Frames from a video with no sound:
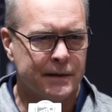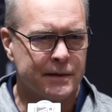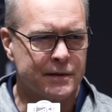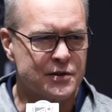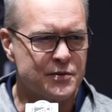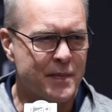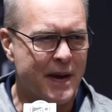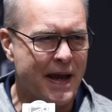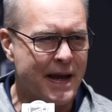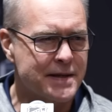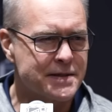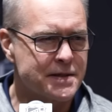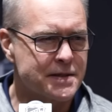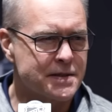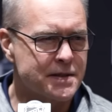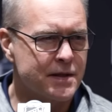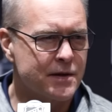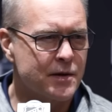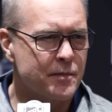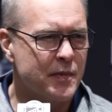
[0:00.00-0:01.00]
there's
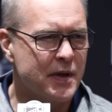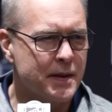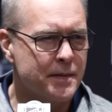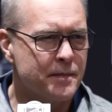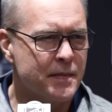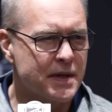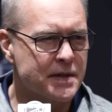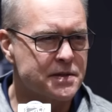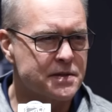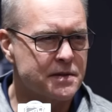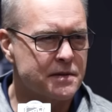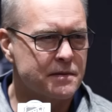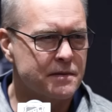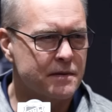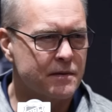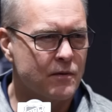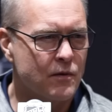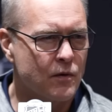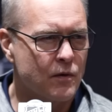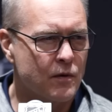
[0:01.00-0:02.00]
passes that are being missed,
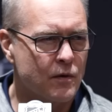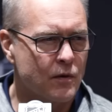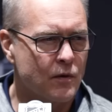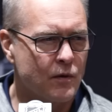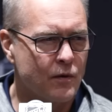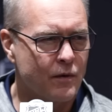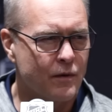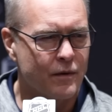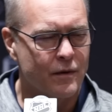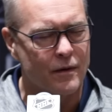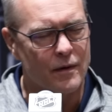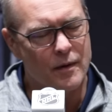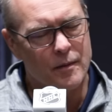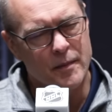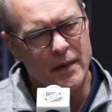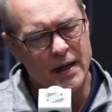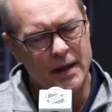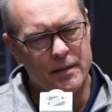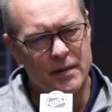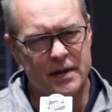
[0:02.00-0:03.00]
or
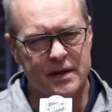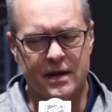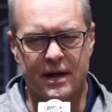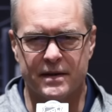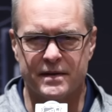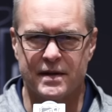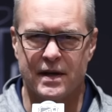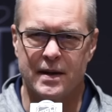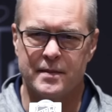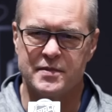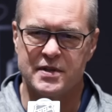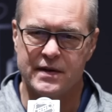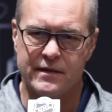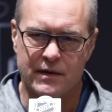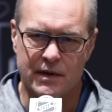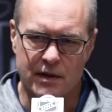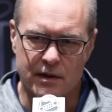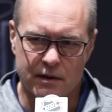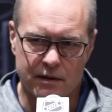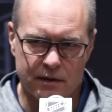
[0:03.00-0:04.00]
maybe at times
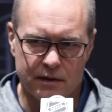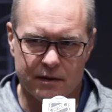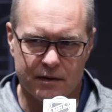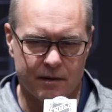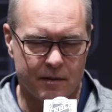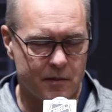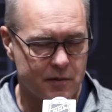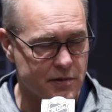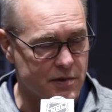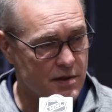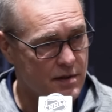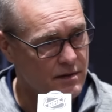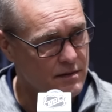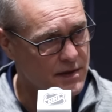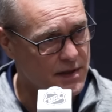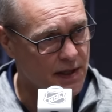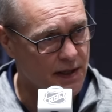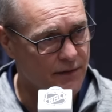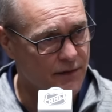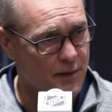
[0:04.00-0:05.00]
even almost too
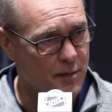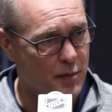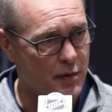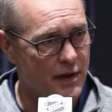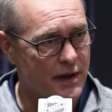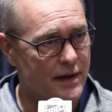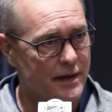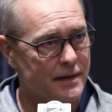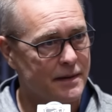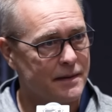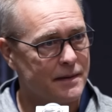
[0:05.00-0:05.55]
safe a play.